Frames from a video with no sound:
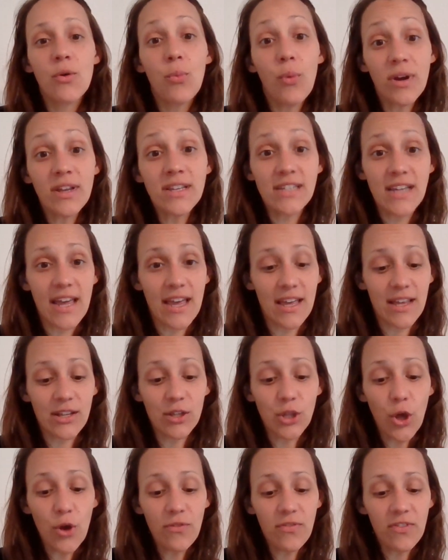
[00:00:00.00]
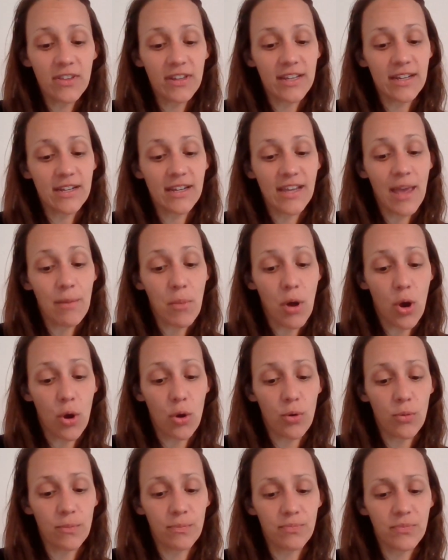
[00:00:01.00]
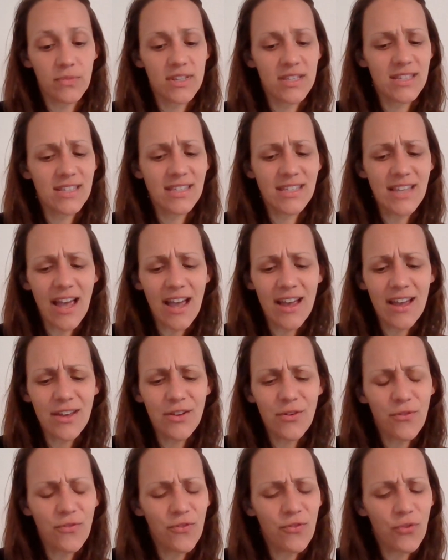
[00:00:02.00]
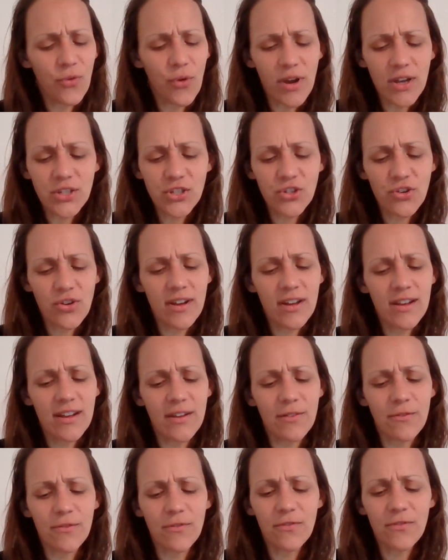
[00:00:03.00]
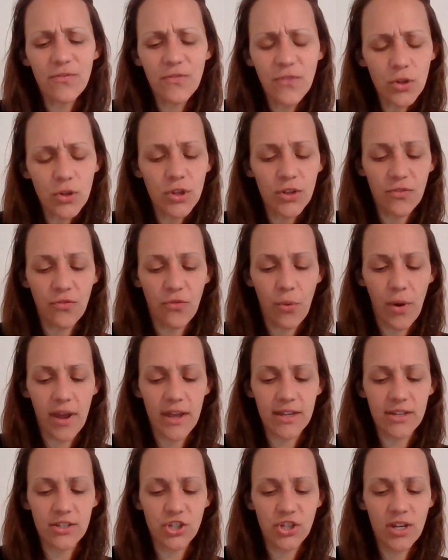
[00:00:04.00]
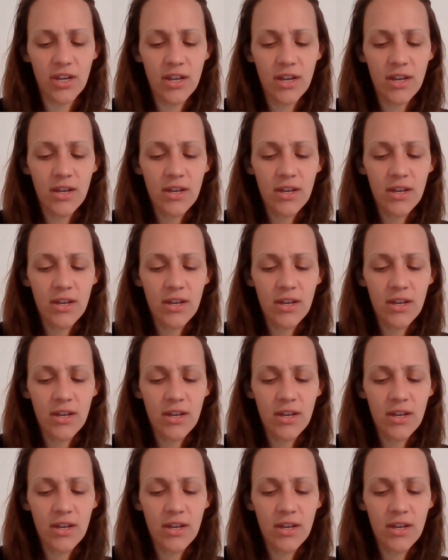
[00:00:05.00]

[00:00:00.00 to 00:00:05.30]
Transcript: One day, Lofalina came home, sad, frustrated, and full of rage.